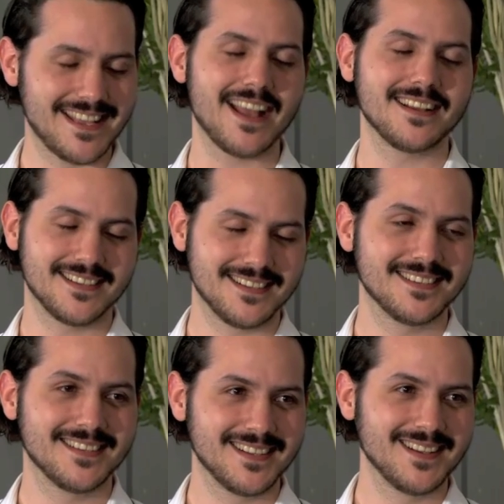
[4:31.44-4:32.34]
and
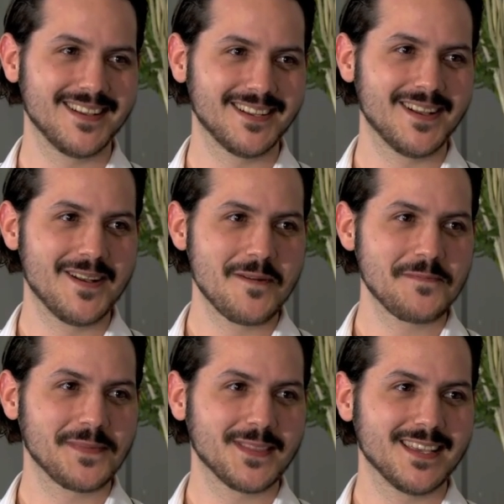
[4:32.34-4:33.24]
not thinking that
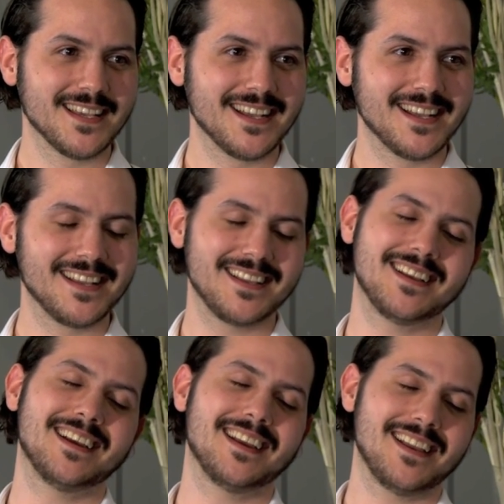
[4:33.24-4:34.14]
it's racist
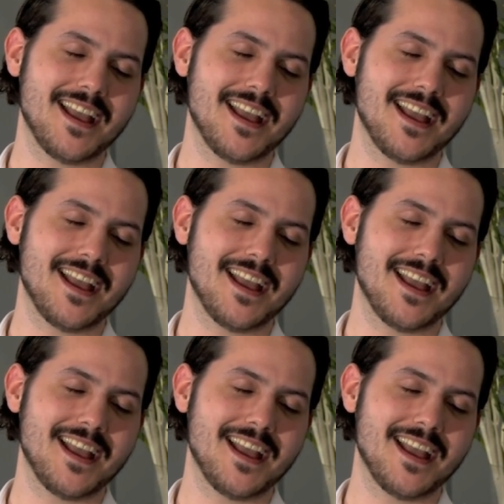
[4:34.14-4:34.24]
at all.